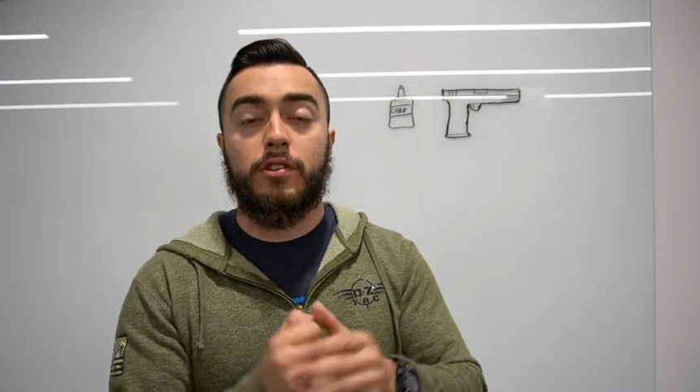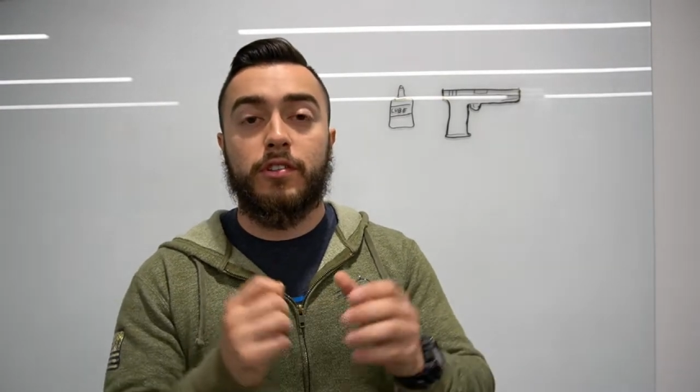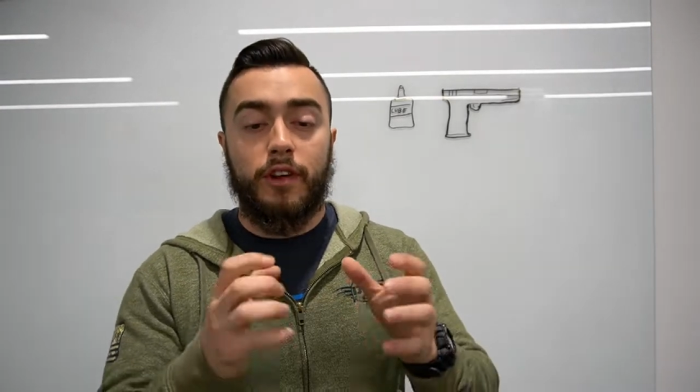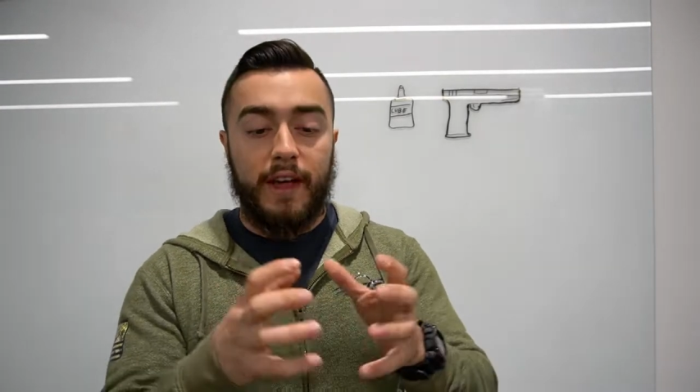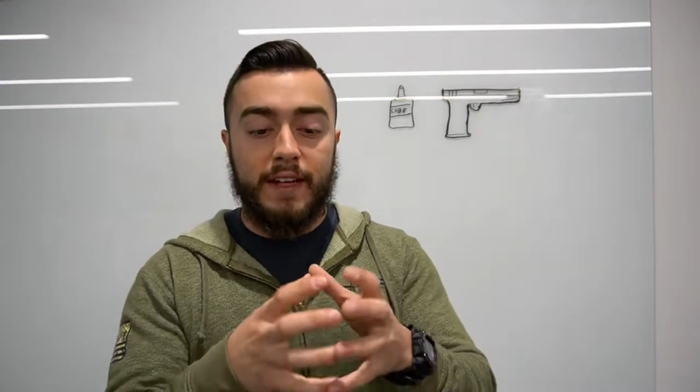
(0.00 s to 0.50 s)

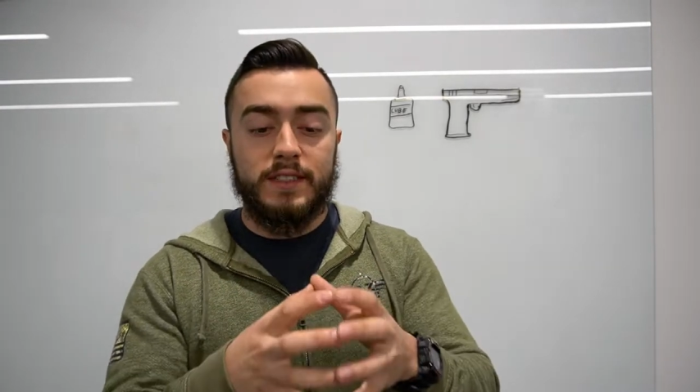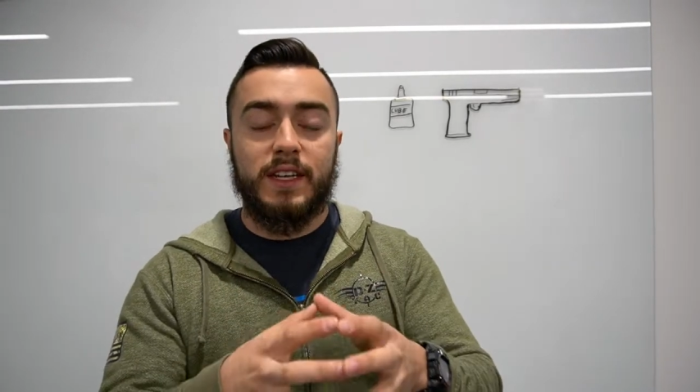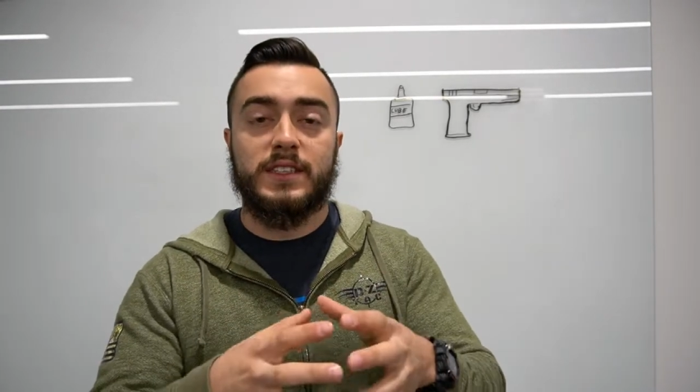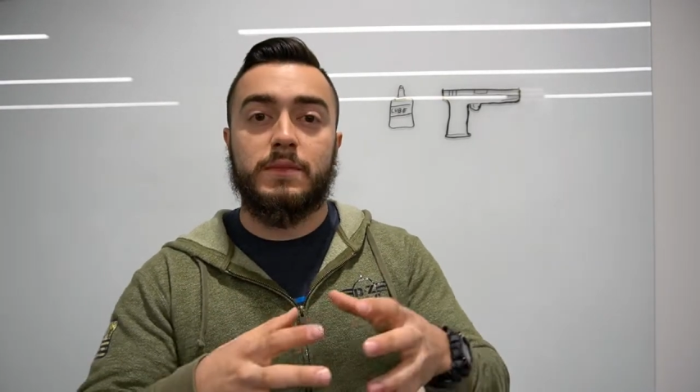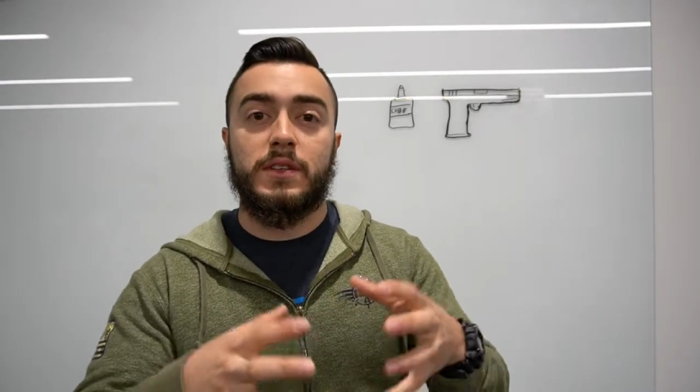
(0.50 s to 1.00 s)
your hand
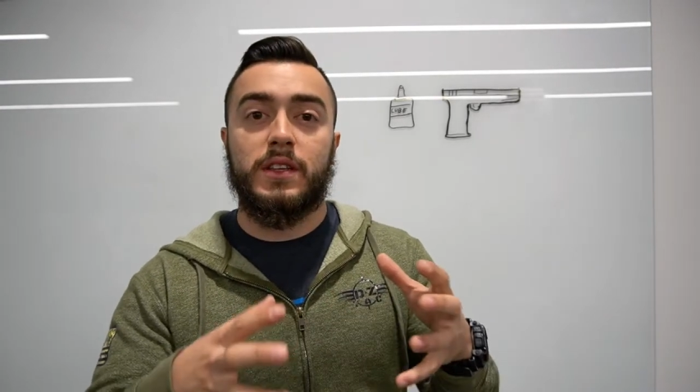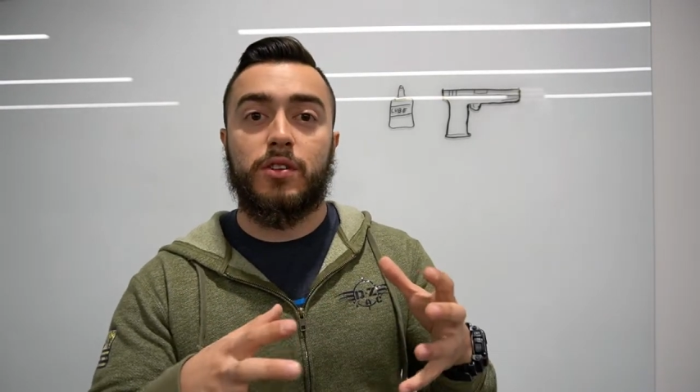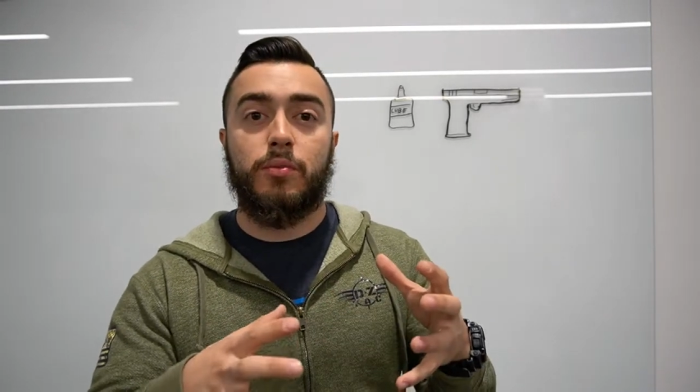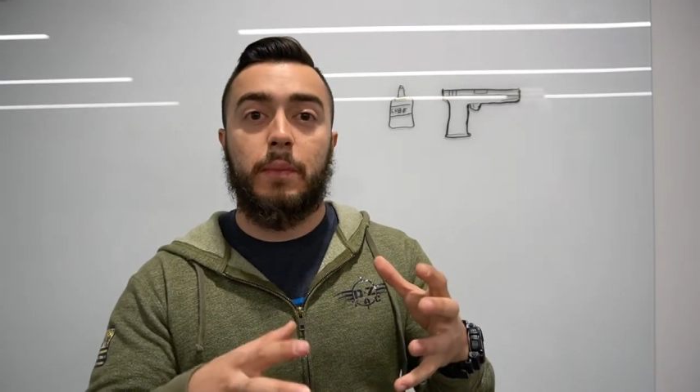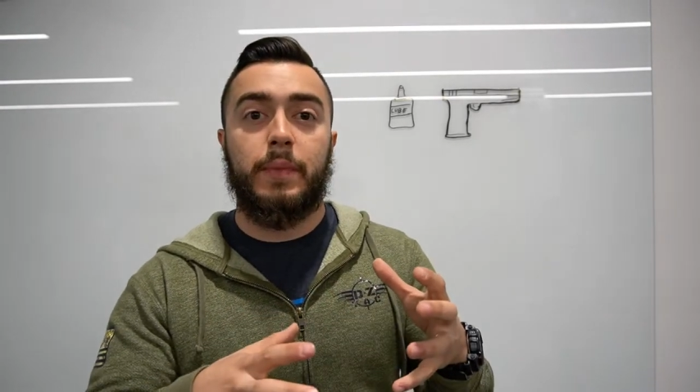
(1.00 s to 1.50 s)
size becomes a
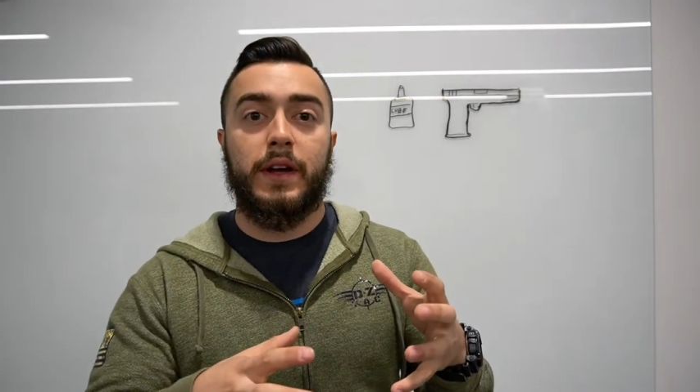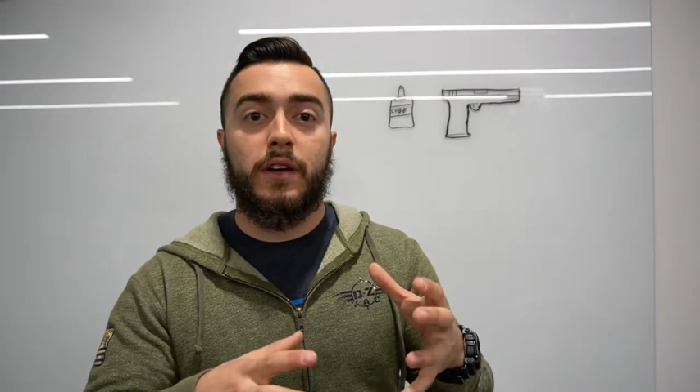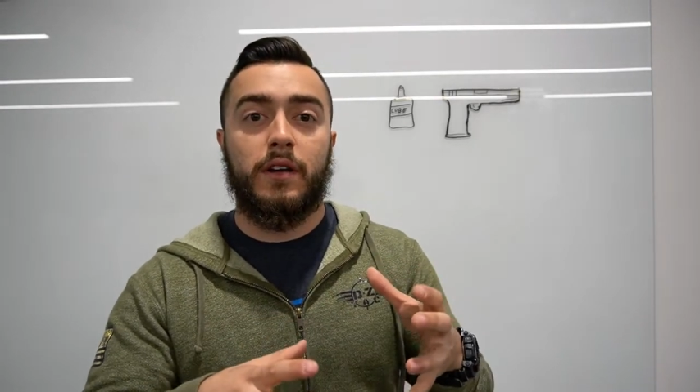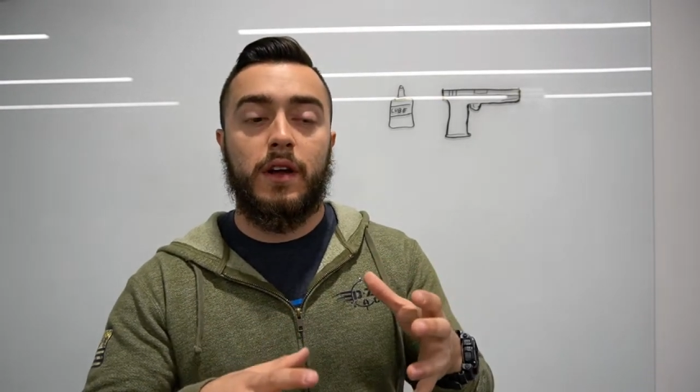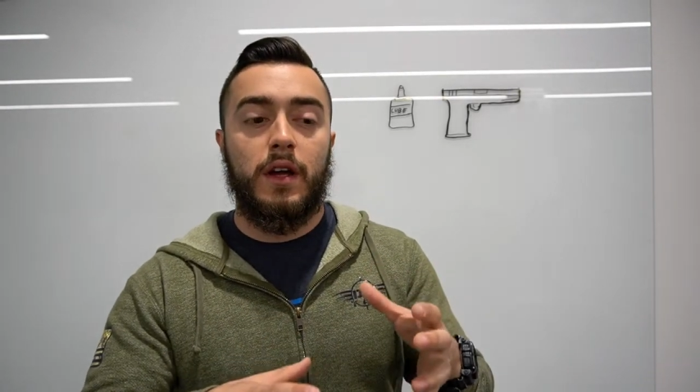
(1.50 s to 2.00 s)
little bit
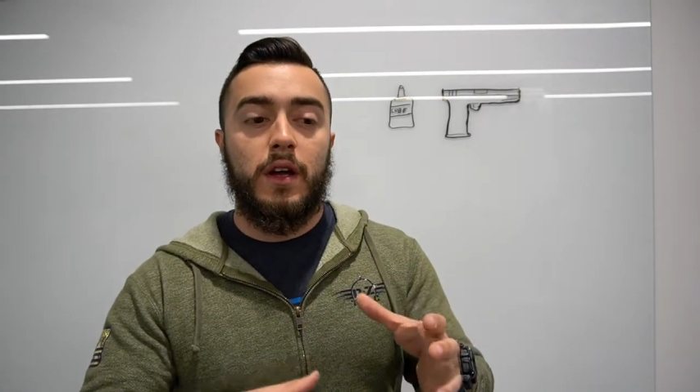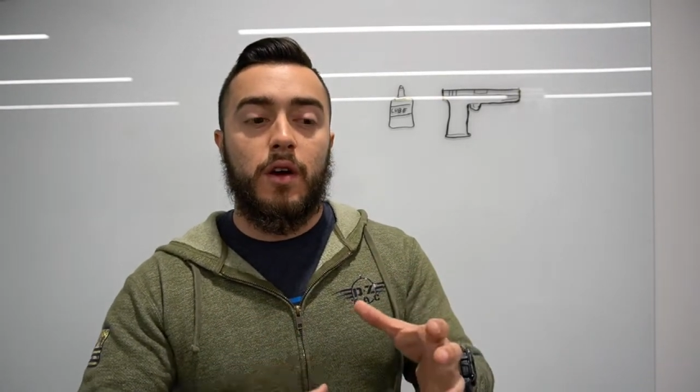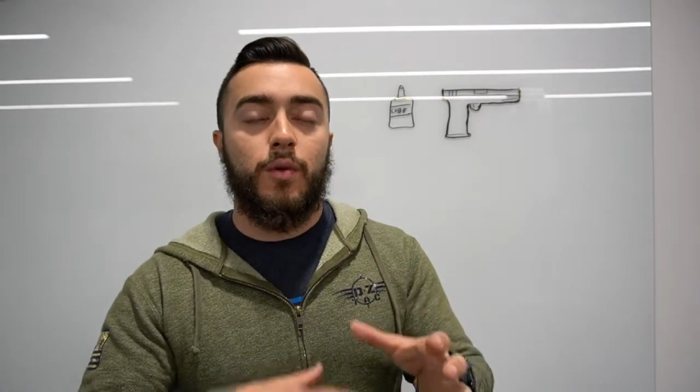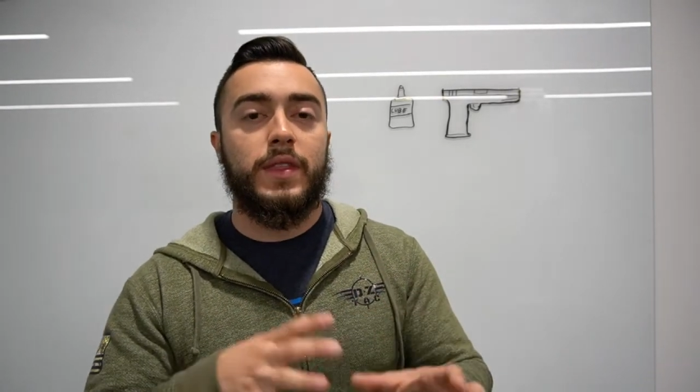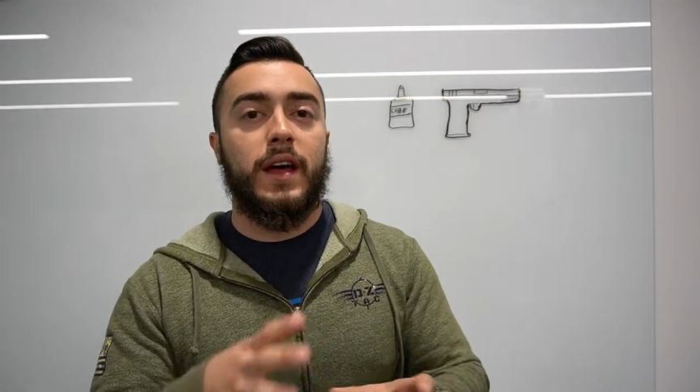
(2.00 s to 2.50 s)
bigger
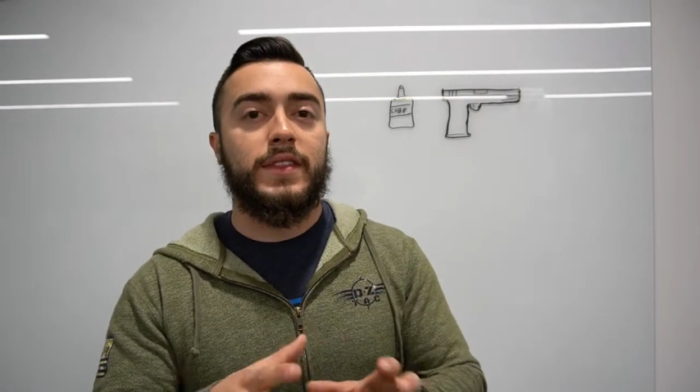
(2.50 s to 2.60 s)
without the